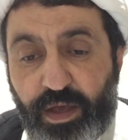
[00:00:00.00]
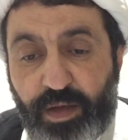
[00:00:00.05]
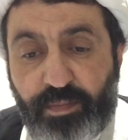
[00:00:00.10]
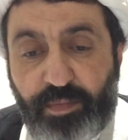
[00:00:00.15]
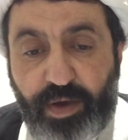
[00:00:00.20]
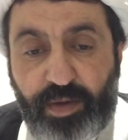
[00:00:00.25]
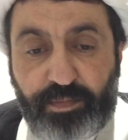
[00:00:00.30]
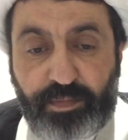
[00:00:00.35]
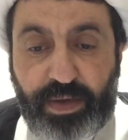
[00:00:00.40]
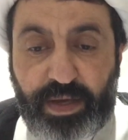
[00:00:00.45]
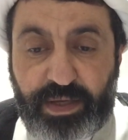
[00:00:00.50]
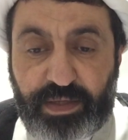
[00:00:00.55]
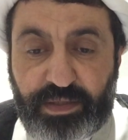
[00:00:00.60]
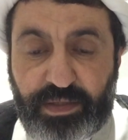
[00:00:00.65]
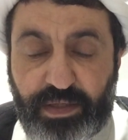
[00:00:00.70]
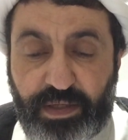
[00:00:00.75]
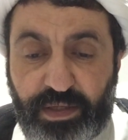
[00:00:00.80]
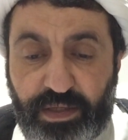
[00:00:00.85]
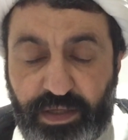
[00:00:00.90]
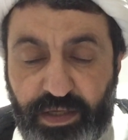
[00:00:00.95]
imam
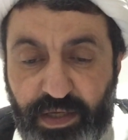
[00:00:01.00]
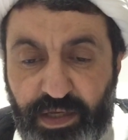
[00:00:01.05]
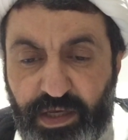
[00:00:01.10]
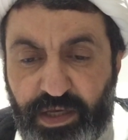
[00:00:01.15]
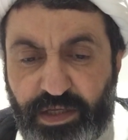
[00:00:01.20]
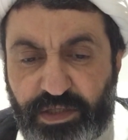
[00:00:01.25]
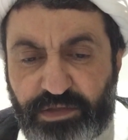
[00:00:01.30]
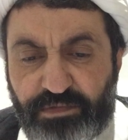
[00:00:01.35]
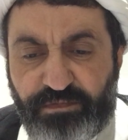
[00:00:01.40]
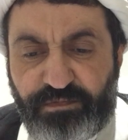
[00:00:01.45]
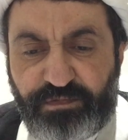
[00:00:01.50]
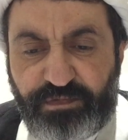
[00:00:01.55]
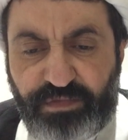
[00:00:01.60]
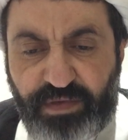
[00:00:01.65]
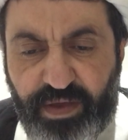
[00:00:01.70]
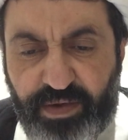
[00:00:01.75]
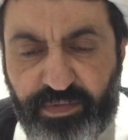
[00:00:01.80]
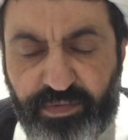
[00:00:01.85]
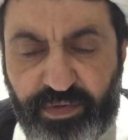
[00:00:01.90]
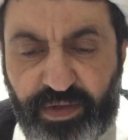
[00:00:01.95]
mahdi is
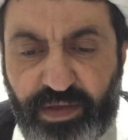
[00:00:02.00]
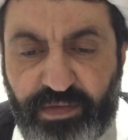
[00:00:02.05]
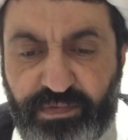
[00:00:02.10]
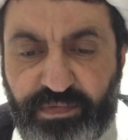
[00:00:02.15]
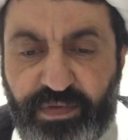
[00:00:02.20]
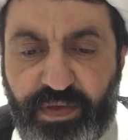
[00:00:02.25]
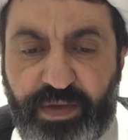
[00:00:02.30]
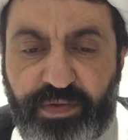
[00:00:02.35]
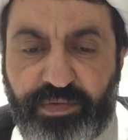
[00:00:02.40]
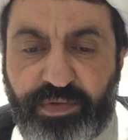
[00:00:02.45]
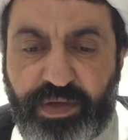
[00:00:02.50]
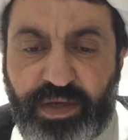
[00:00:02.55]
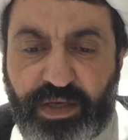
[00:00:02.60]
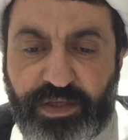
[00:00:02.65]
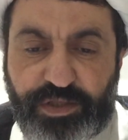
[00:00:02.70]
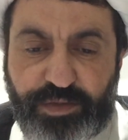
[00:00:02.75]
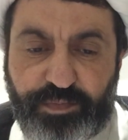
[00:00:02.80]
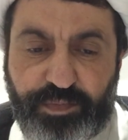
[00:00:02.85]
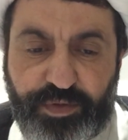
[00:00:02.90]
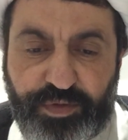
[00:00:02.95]
very, very
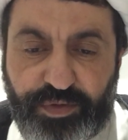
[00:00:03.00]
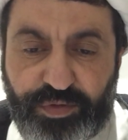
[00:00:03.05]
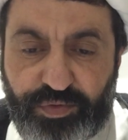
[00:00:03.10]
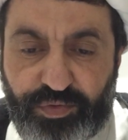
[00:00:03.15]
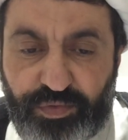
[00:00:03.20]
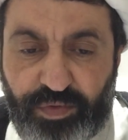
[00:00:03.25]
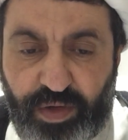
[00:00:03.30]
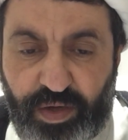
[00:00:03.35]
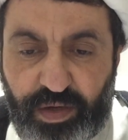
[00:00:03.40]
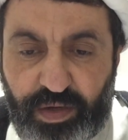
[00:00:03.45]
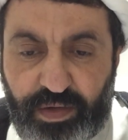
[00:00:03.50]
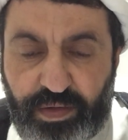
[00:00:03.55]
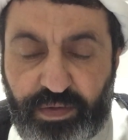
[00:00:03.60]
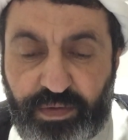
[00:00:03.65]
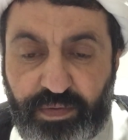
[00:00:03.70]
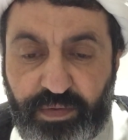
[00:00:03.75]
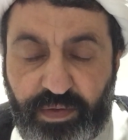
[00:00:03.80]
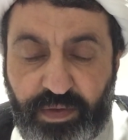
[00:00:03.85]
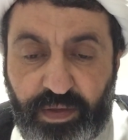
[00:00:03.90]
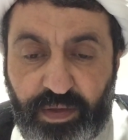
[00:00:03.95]
spiritual,
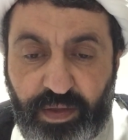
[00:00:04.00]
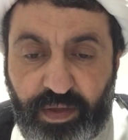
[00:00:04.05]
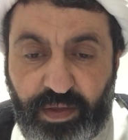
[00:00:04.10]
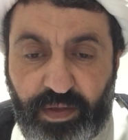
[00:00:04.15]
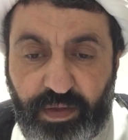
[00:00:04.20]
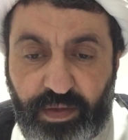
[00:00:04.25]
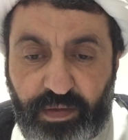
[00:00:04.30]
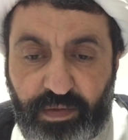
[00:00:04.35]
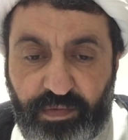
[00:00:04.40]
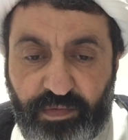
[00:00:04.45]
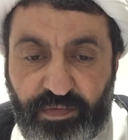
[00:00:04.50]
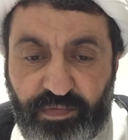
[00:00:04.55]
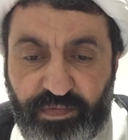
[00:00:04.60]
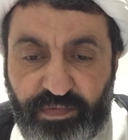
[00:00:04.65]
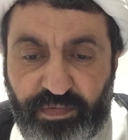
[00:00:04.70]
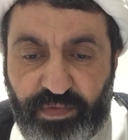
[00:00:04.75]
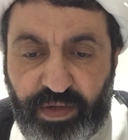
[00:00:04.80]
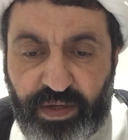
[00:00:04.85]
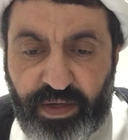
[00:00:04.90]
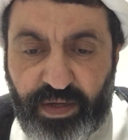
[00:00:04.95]

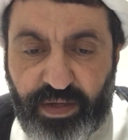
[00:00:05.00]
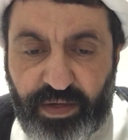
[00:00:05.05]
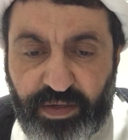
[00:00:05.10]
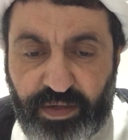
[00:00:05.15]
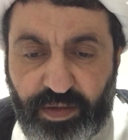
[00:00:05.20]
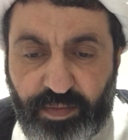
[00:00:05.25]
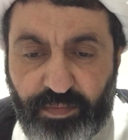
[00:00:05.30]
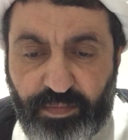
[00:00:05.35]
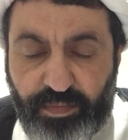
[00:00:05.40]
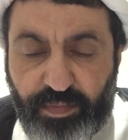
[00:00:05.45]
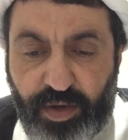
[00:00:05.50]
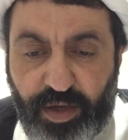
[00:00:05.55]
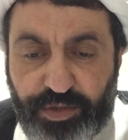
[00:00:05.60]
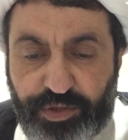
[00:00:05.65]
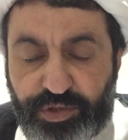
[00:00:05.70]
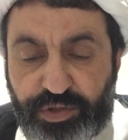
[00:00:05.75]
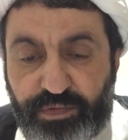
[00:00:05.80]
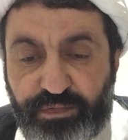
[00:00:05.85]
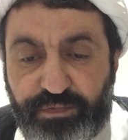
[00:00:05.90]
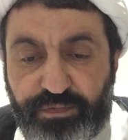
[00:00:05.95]
very
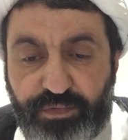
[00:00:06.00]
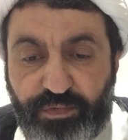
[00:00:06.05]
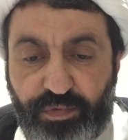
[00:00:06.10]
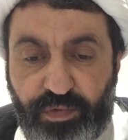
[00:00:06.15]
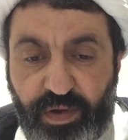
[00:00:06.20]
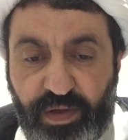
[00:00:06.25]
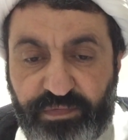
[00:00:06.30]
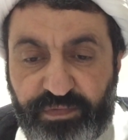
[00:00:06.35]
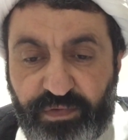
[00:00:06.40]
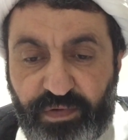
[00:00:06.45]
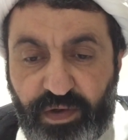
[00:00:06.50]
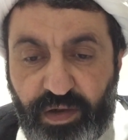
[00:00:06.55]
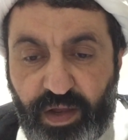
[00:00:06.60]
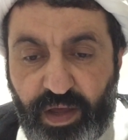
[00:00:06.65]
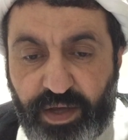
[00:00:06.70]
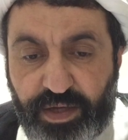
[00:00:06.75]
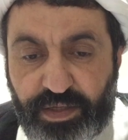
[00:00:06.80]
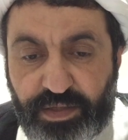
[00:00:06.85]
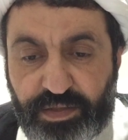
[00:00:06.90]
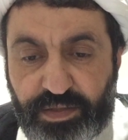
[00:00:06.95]
much full of
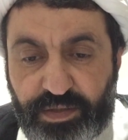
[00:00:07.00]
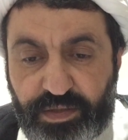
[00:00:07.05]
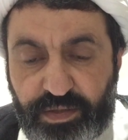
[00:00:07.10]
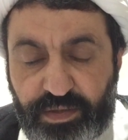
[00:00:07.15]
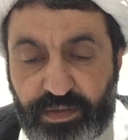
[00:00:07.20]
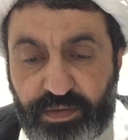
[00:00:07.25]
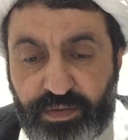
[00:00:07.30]
light